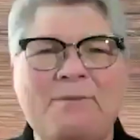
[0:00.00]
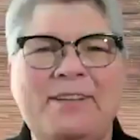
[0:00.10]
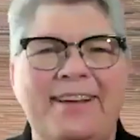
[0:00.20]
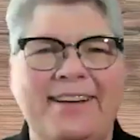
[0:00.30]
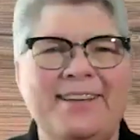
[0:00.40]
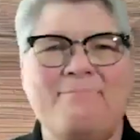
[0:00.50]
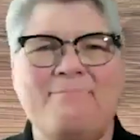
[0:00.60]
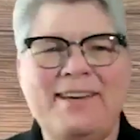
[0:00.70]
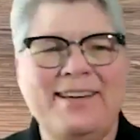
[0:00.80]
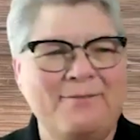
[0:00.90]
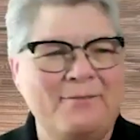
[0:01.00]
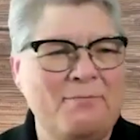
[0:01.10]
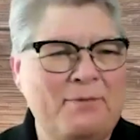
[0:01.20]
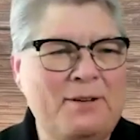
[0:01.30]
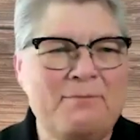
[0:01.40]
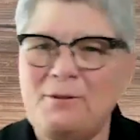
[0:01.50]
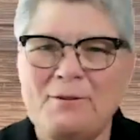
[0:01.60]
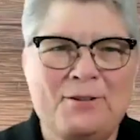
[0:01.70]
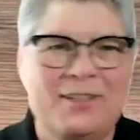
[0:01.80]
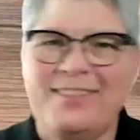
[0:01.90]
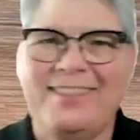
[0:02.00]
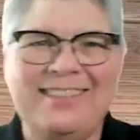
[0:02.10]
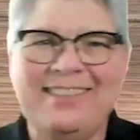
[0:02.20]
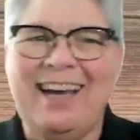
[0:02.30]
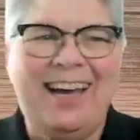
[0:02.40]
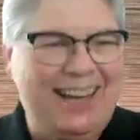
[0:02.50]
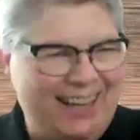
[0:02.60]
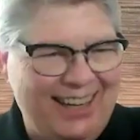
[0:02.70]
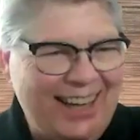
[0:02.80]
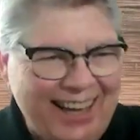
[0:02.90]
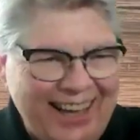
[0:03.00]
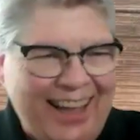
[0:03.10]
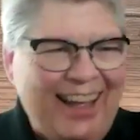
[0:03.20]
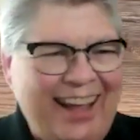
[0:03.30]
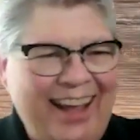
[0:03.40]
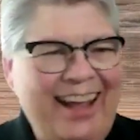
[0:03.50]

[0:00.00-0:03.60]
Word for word: we like it, man. People are just excited, mm-hmm.